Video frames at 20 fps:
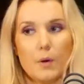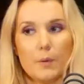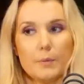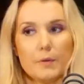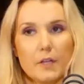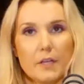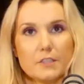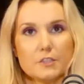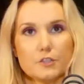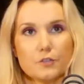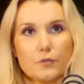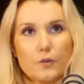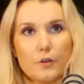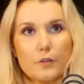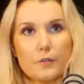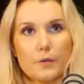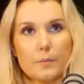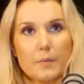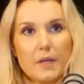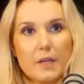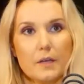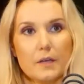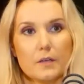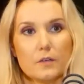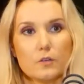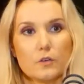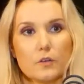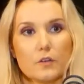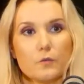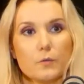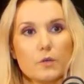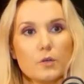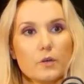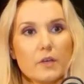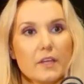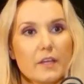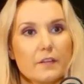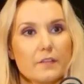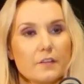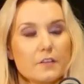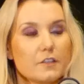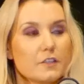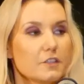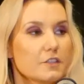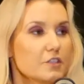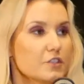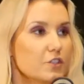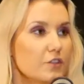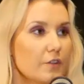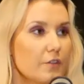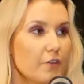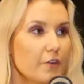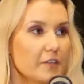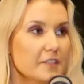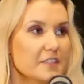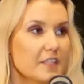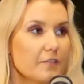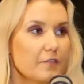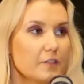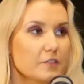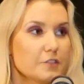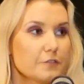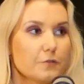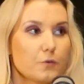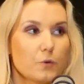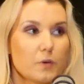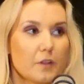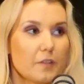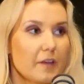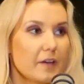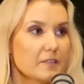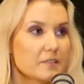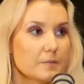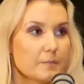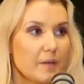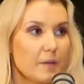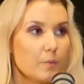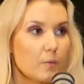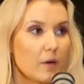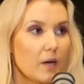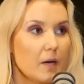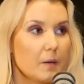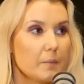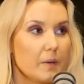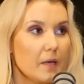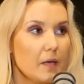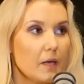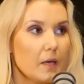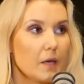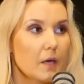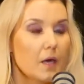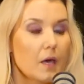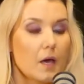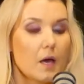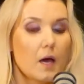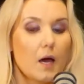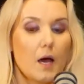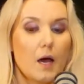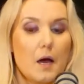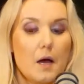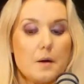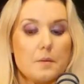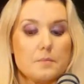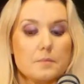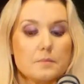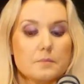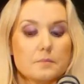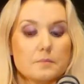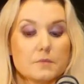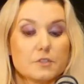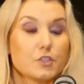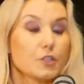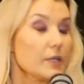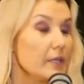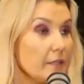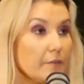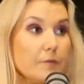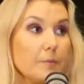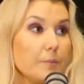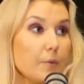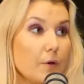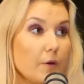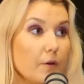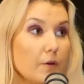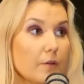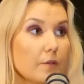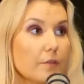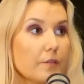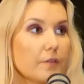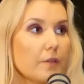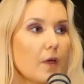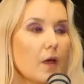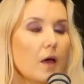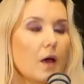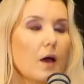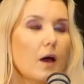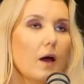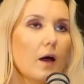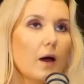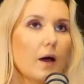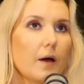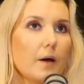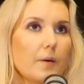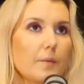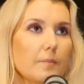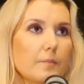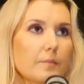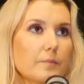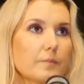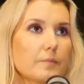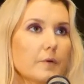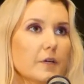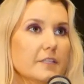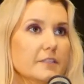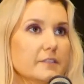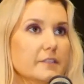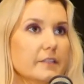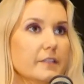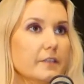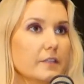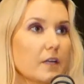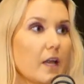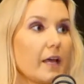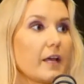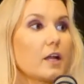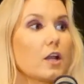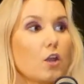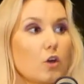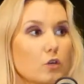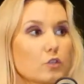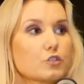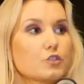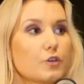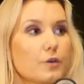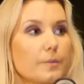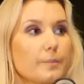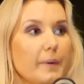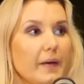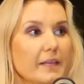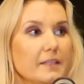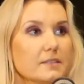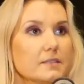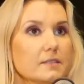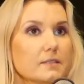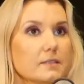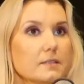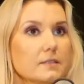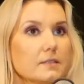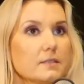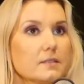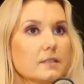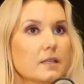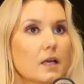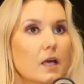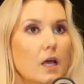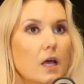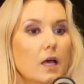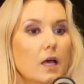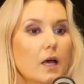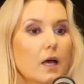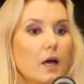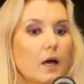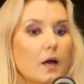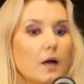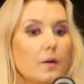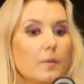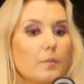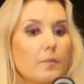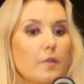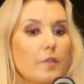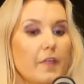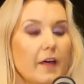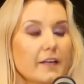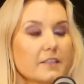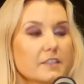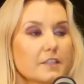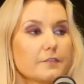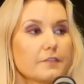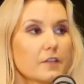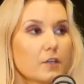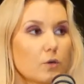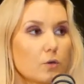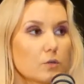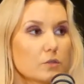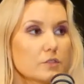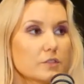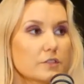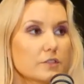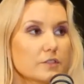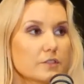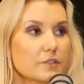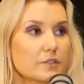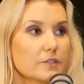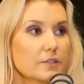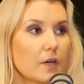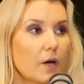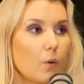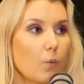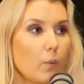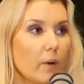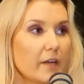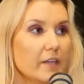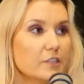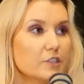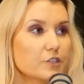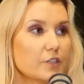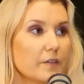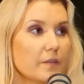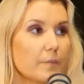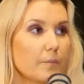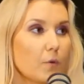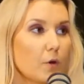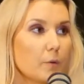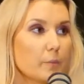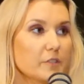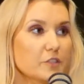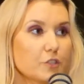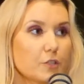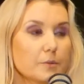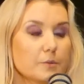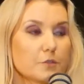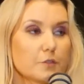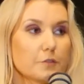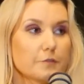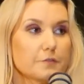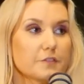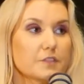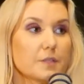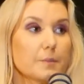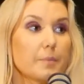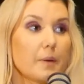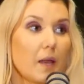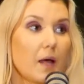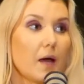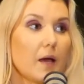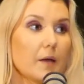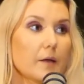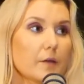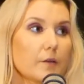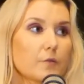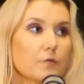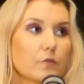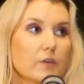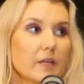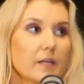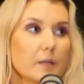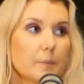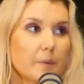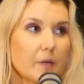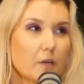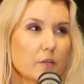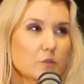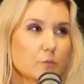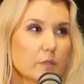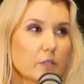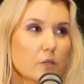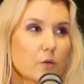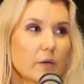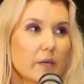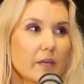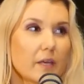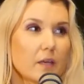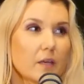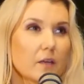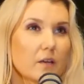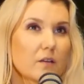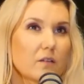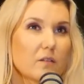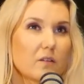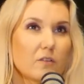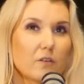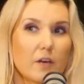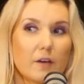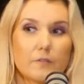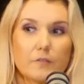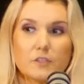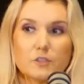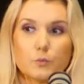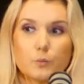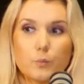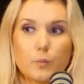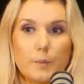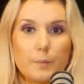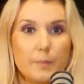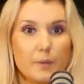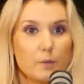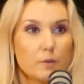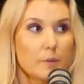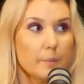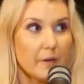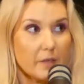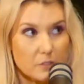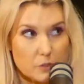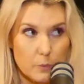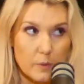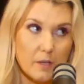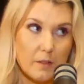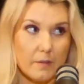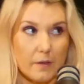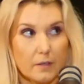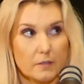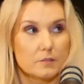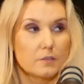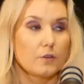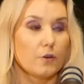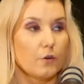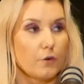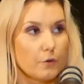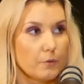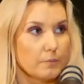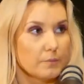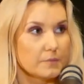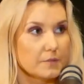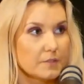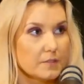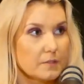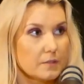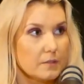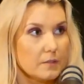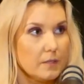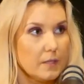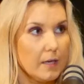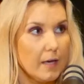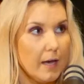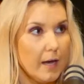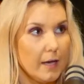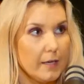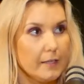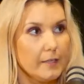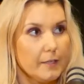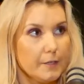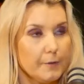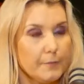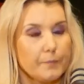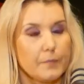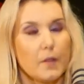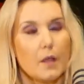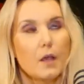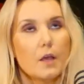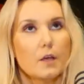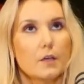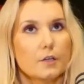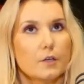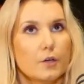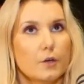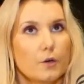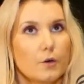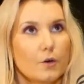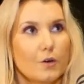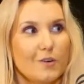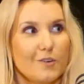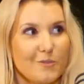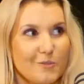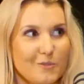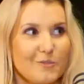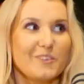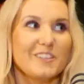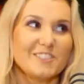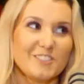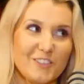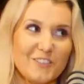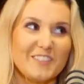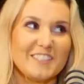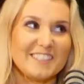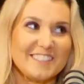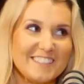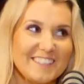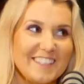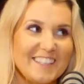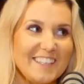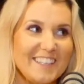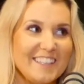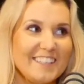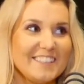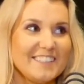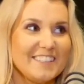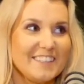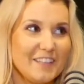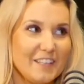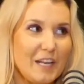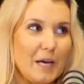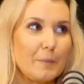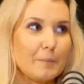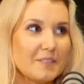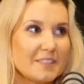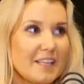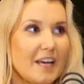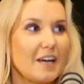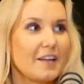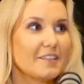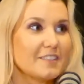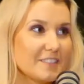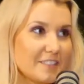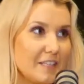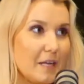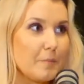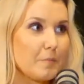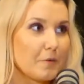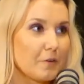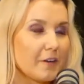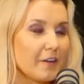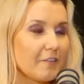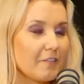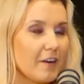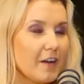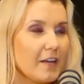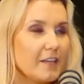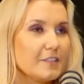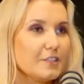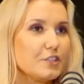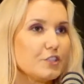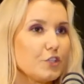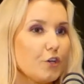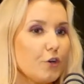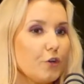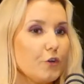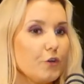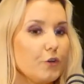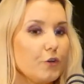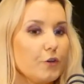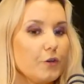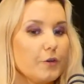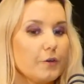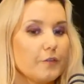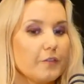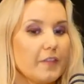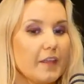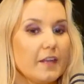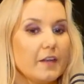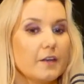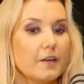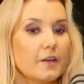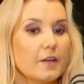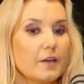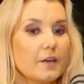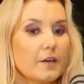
Population growth, I mean, look, if we're looking at the 37 to 40,000 people coming to live in Perth, as in like a long-term basis, that definitely causes a wedge at the moment in terms of supply, really, because we're looking on average, we build about 20,000 homes a year, which obviously the numbers aren't numbering, right? So then